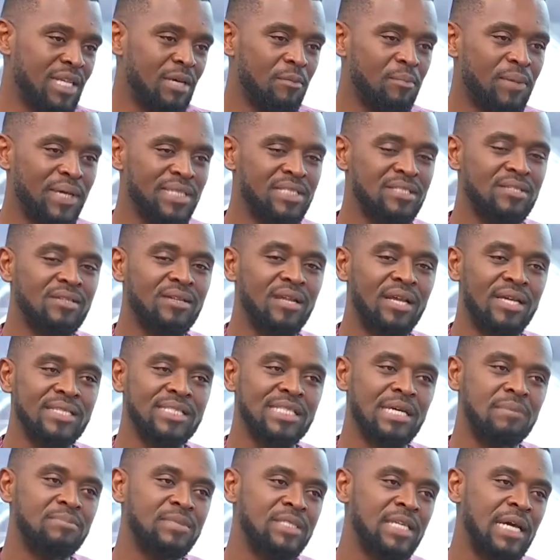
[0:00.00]
There are particular
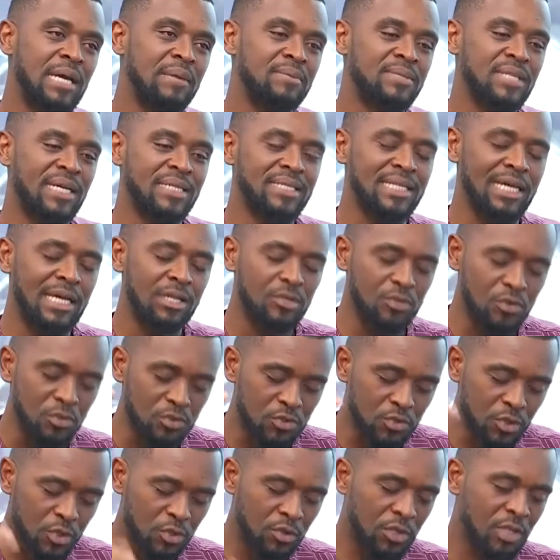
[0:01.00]
subtypes that are
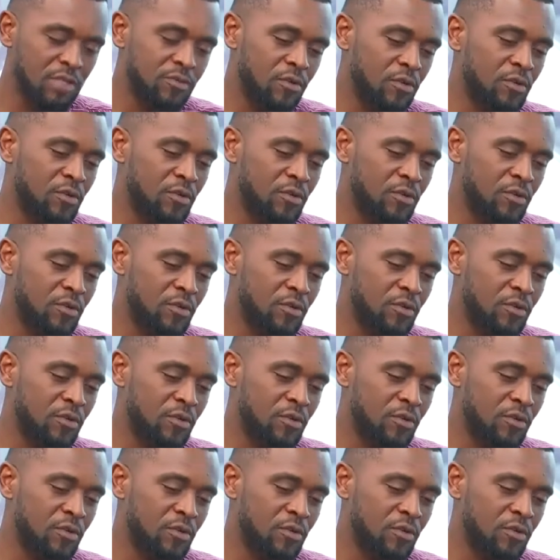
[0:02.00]
notorious